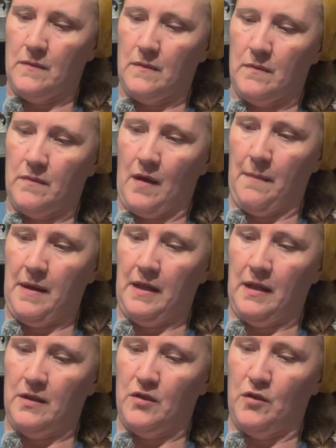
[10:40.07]
I'm not
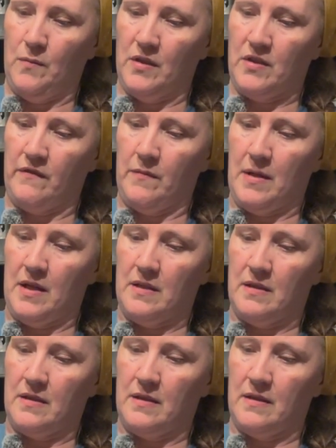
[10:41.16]
making too much of a
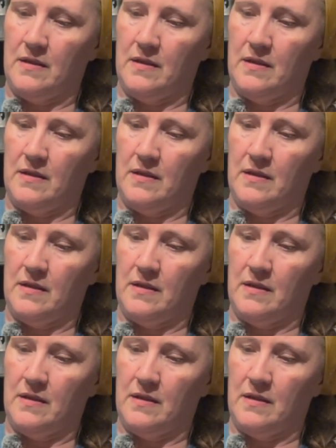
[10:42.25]
mess.